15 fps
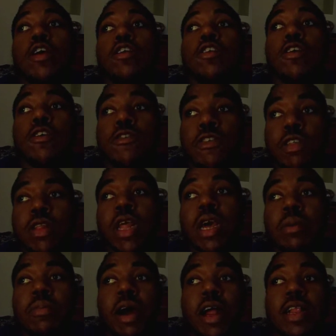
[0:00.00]
So if you
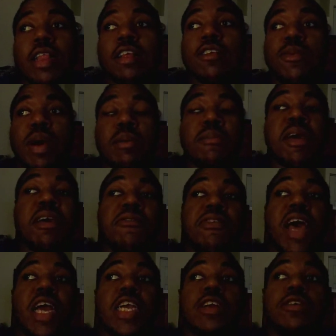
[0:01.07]
think about it this way,
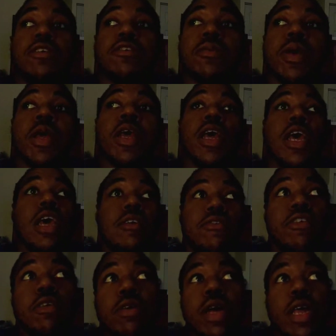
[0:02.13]
manufacturers,
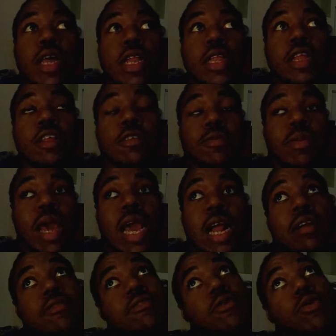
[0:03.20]
if you can get this
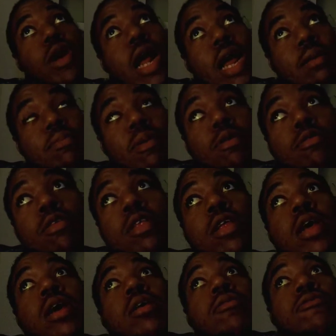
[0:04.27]
made for at
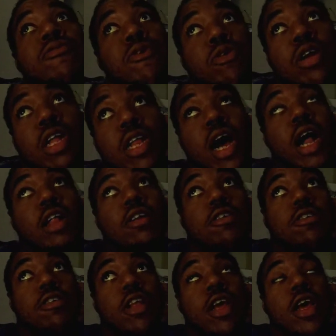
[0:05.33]
most
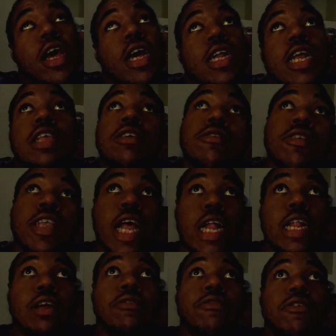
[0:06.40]
$40 and then you
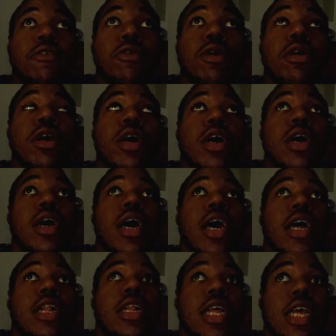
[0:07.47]
sell it for
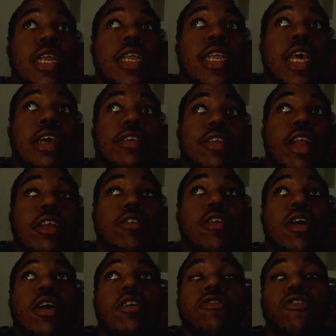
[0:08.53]
at least $60 to
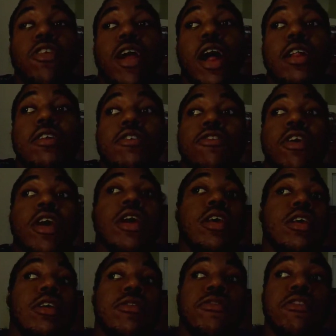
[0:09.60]
$100,
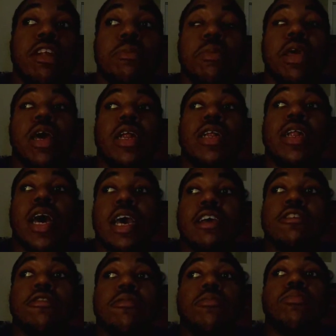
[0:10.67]
you're flipping a
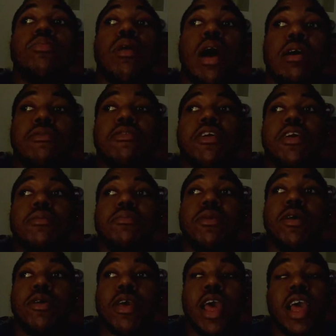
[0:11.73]
nice profit,
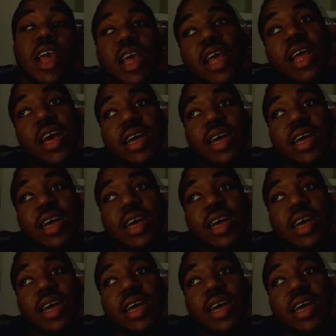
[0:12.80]
okay?